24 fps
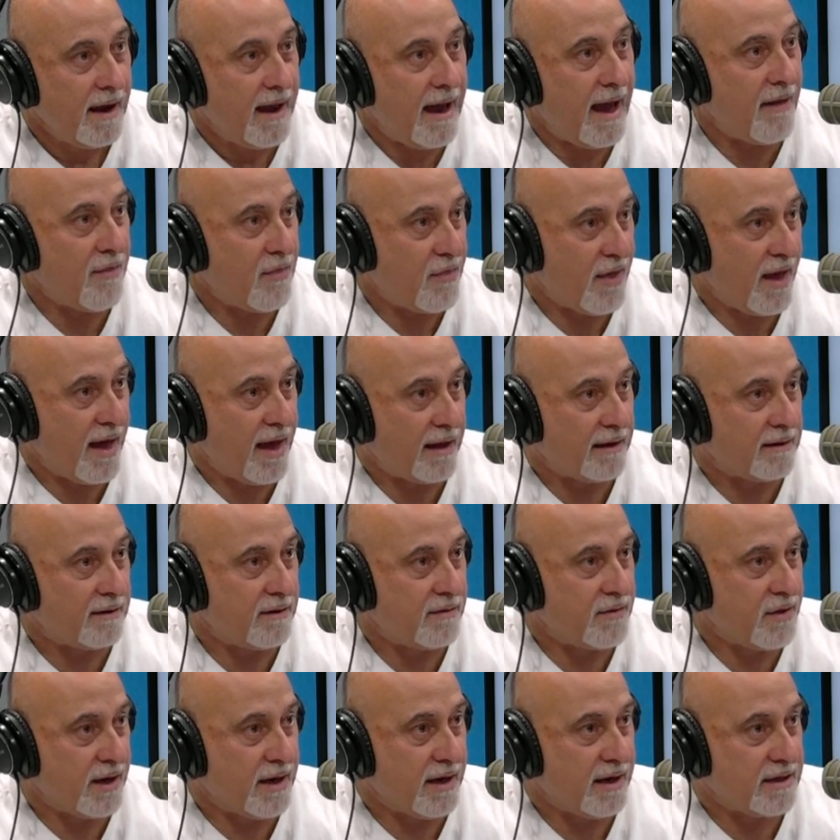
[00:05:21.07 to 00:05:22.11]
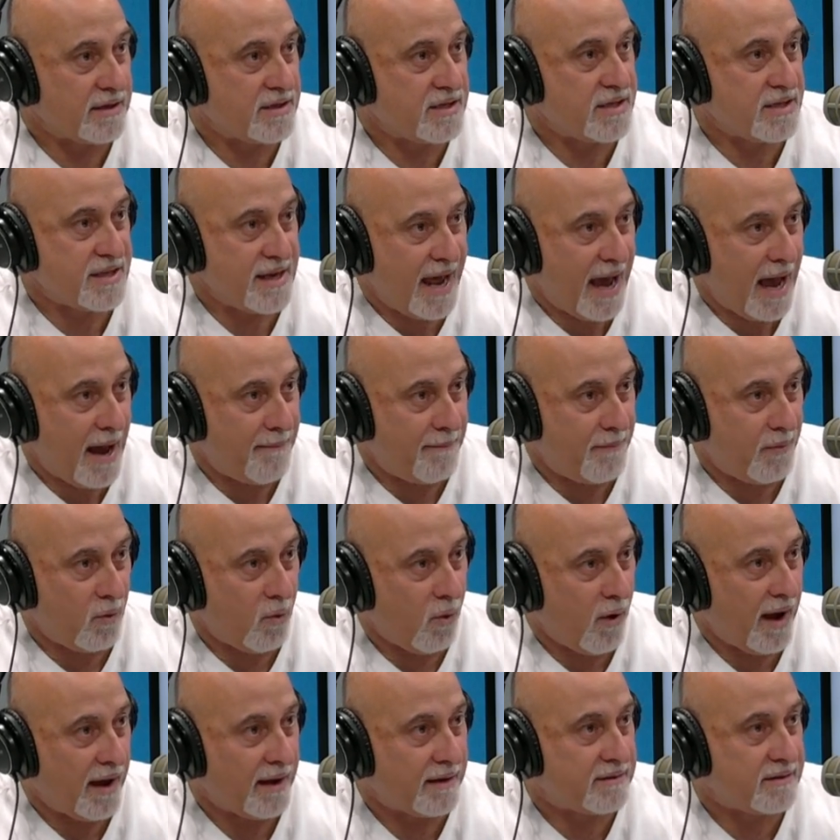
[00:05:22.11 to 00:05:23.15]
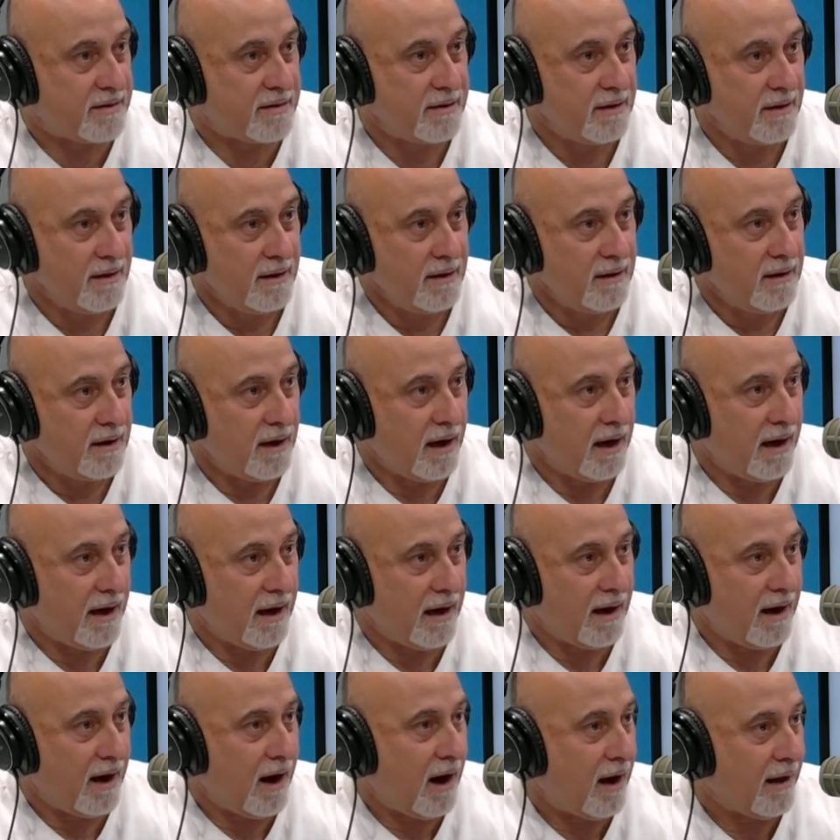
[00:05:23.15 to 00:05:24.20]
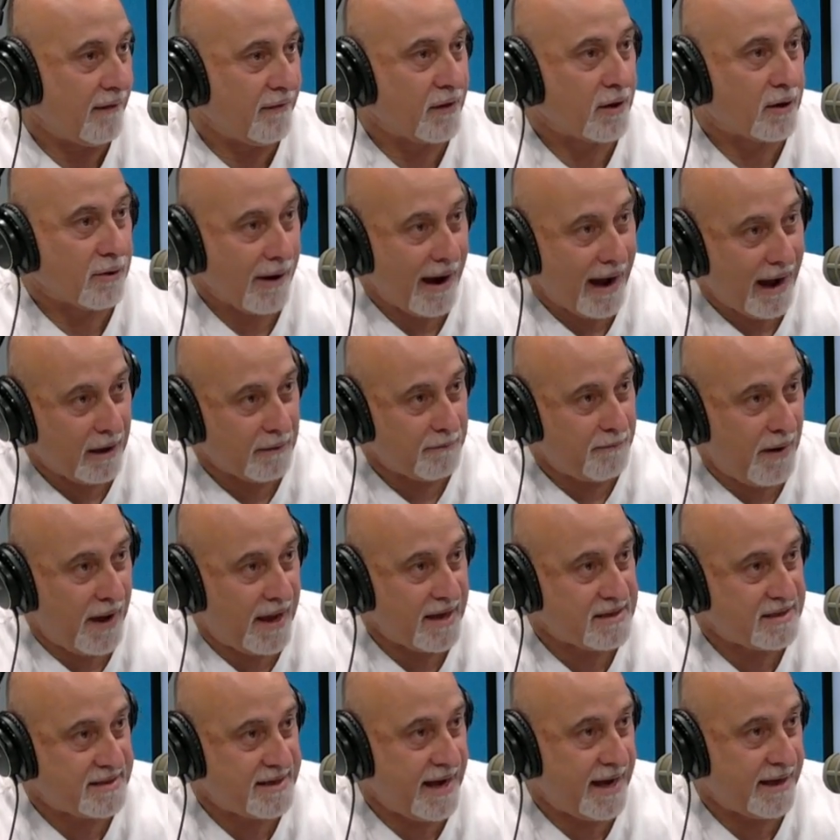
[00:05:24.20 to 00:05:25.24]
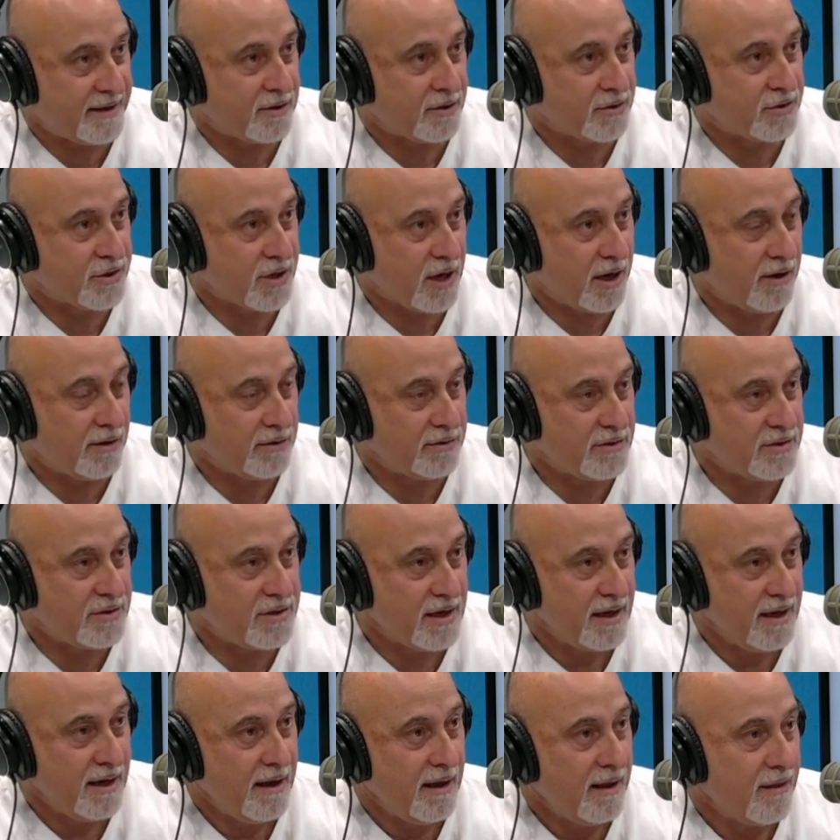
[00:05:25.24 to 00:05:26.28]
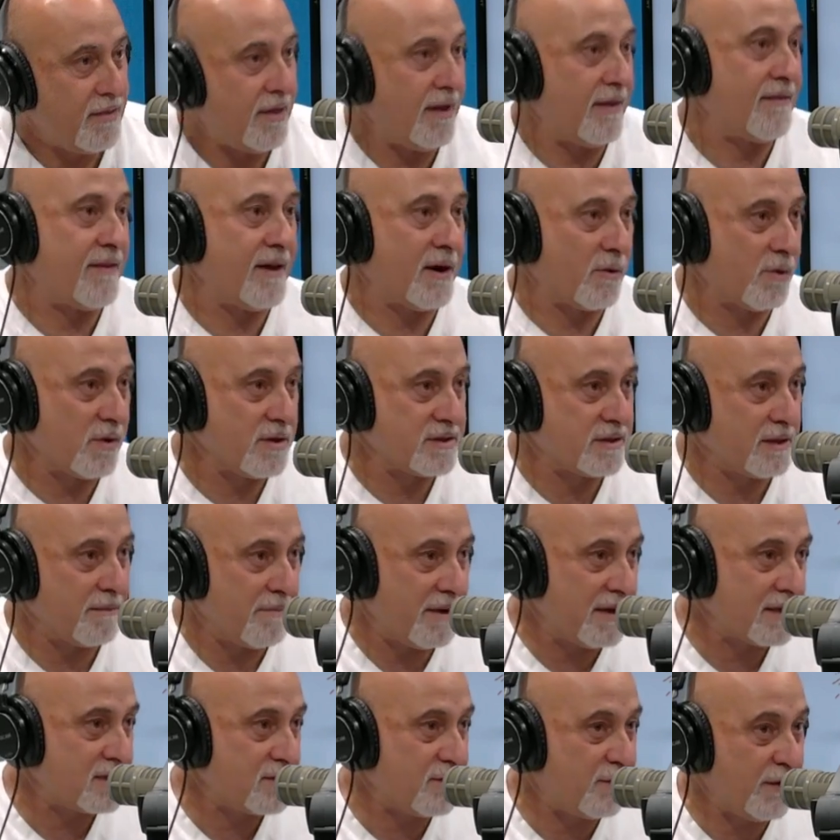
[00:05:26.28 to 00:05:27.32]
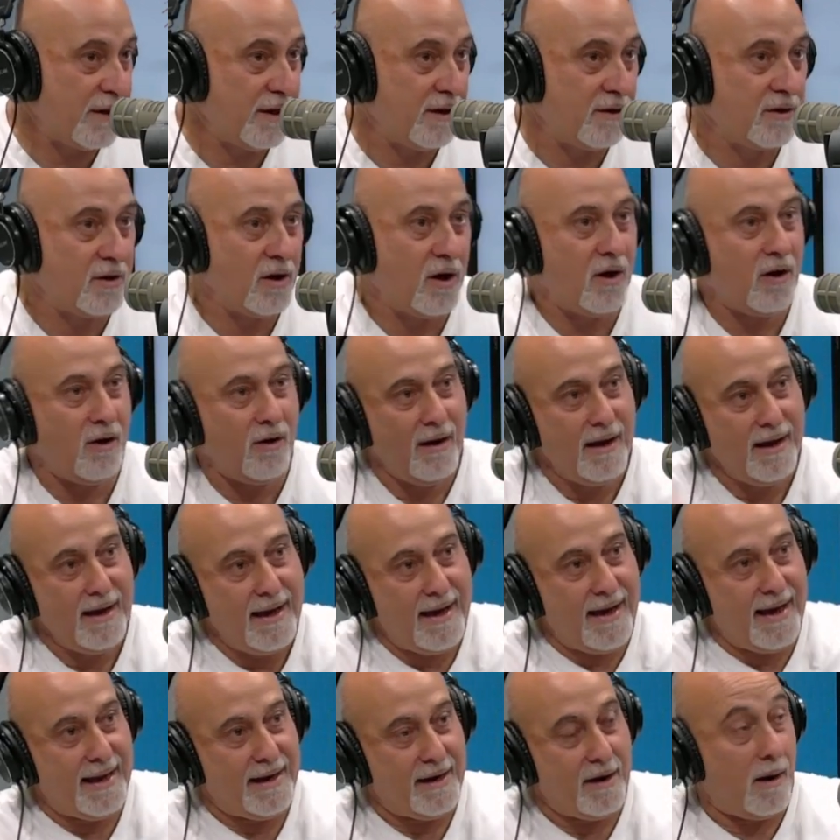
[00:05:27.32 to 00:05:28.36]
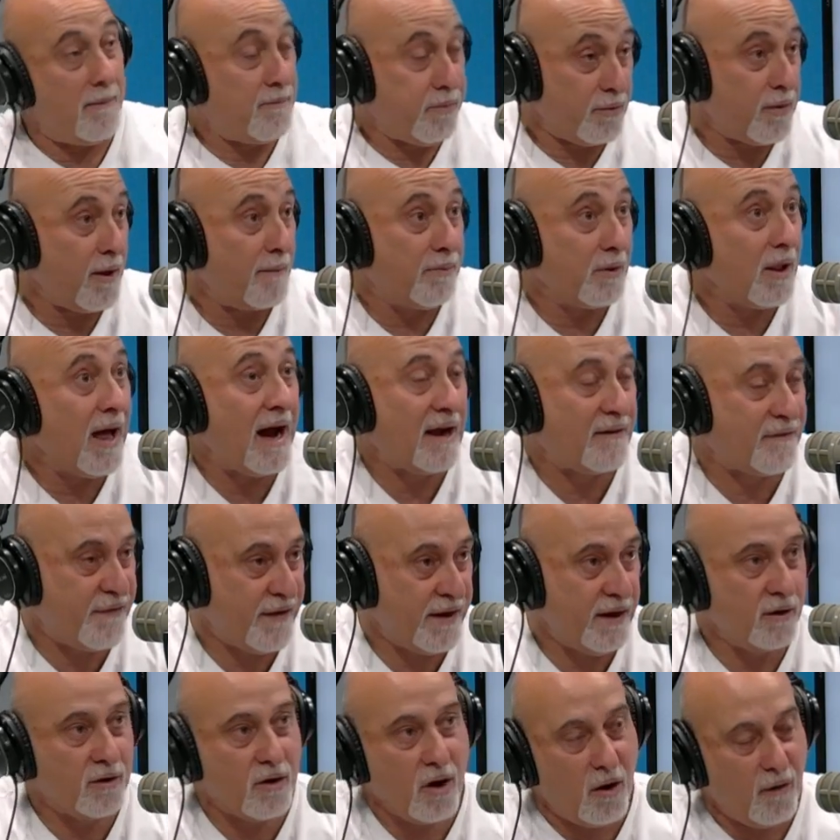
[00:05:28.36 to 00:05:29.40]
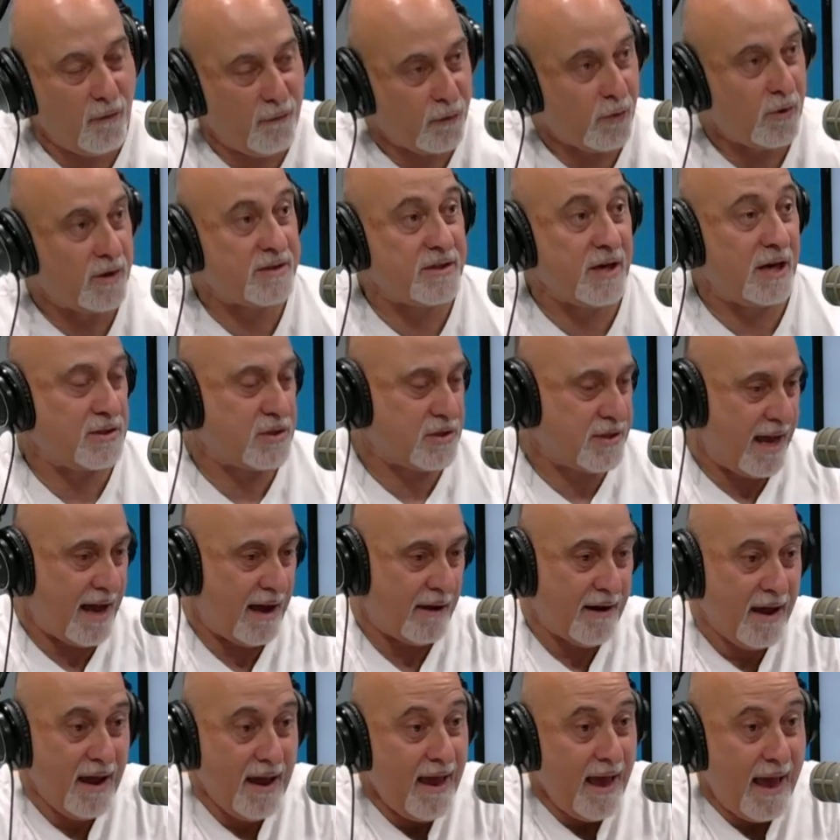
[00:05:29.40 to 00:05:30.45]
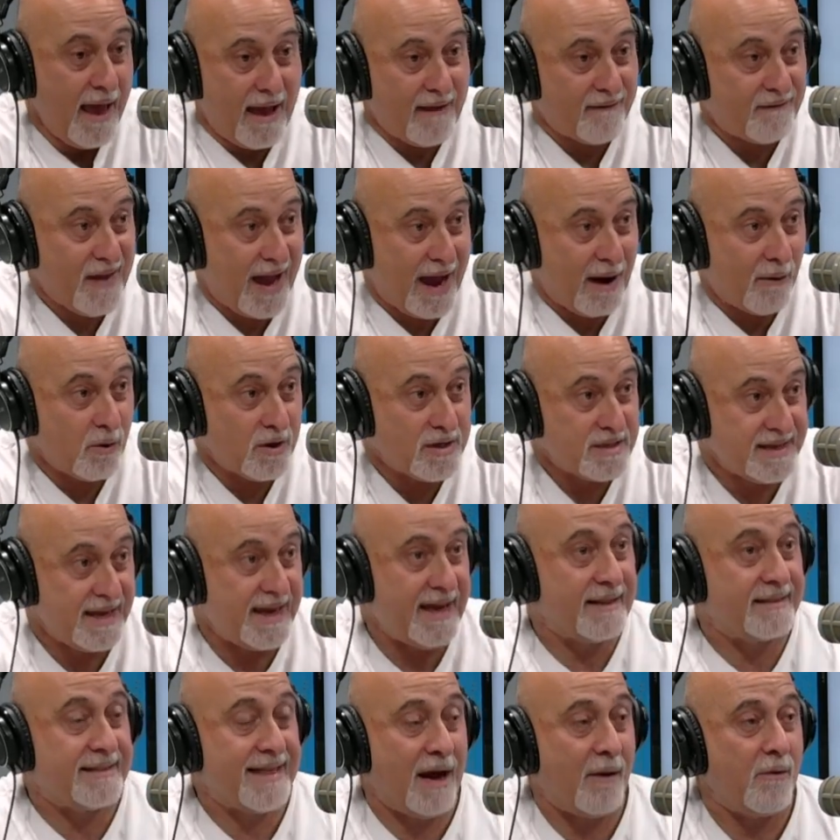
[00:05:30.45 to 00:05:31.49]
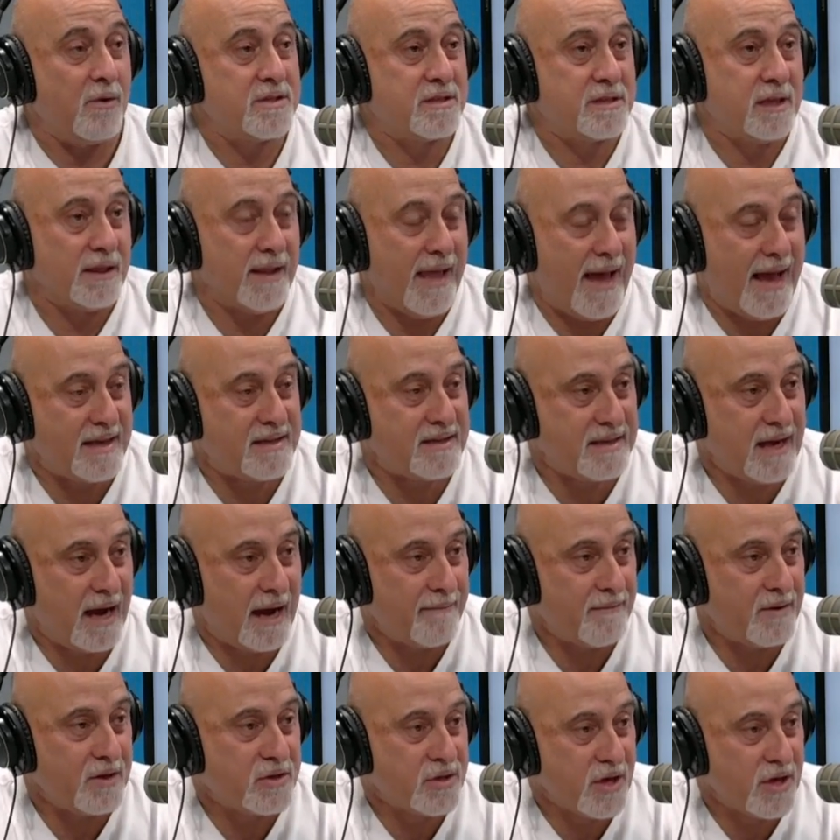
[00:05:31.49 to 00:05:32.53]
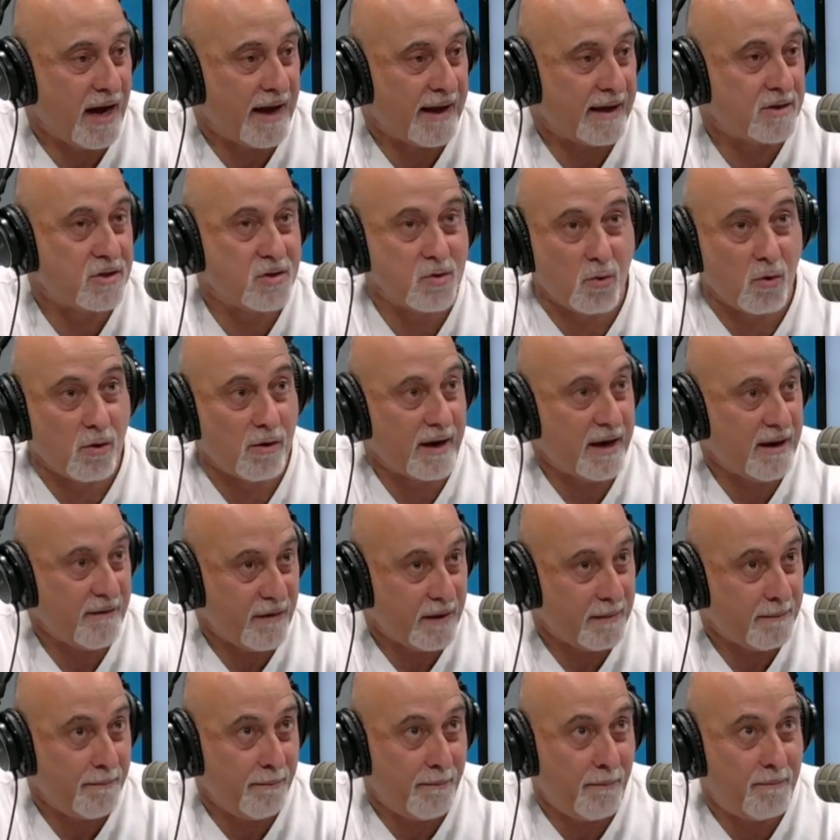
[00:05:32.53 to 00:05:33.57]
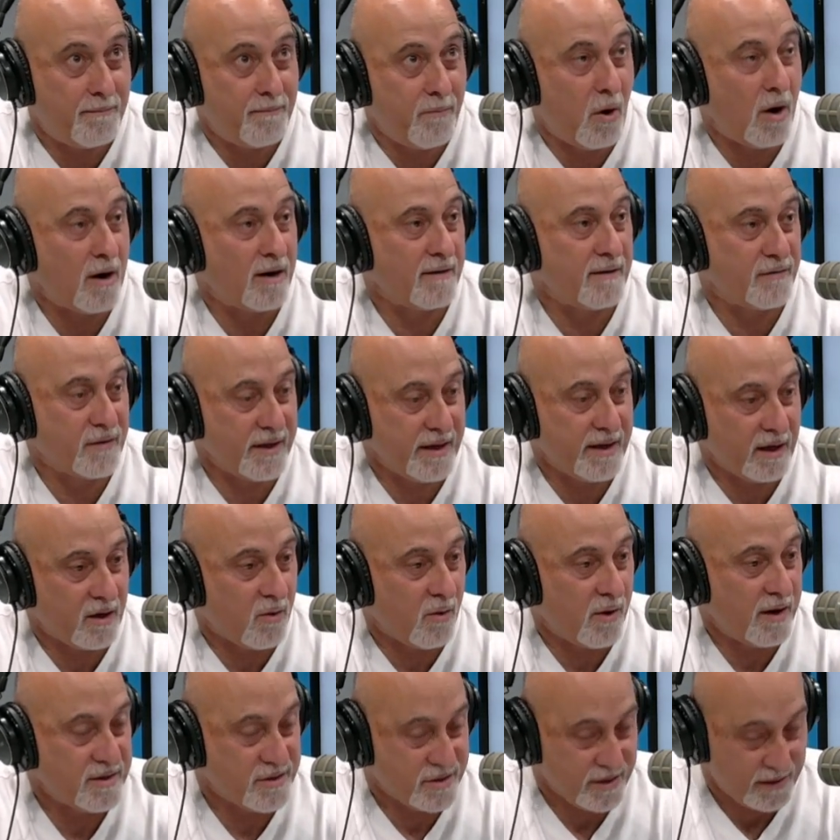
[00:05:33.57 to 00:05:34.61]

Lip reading: And then the snap went on the ground past Daniel Jones. Then there was the missed field goal and the blocked field goal for a touchdown. Yeah. And that was it. That was the last time the Giants were even part of the equation.